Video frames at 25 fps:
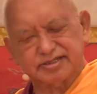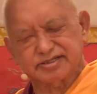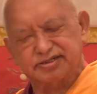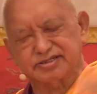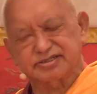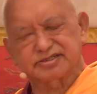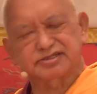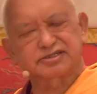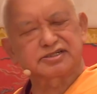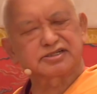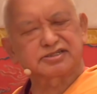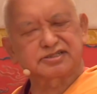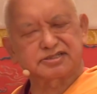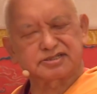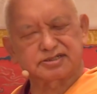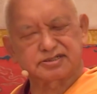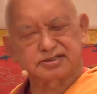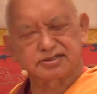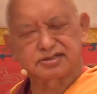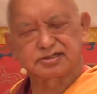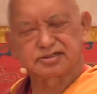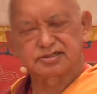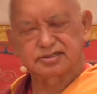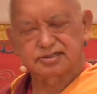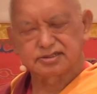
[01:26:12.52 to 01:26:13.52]
retreat,
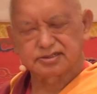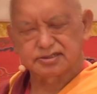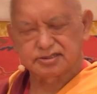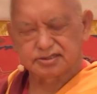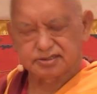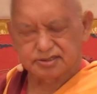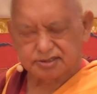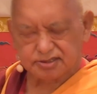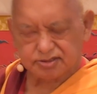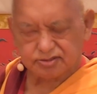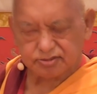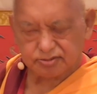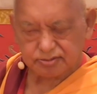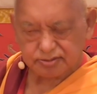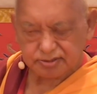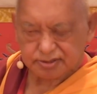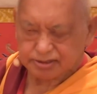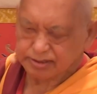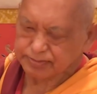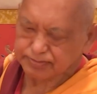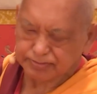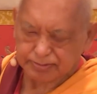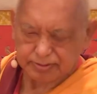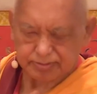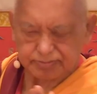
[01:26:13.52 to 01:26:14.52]
you know,
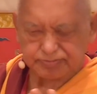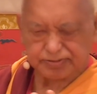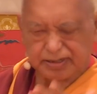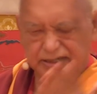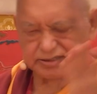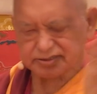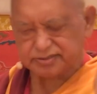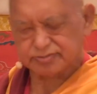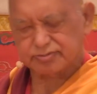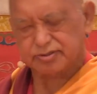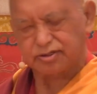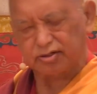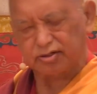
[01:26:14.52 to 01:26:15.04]
he passed away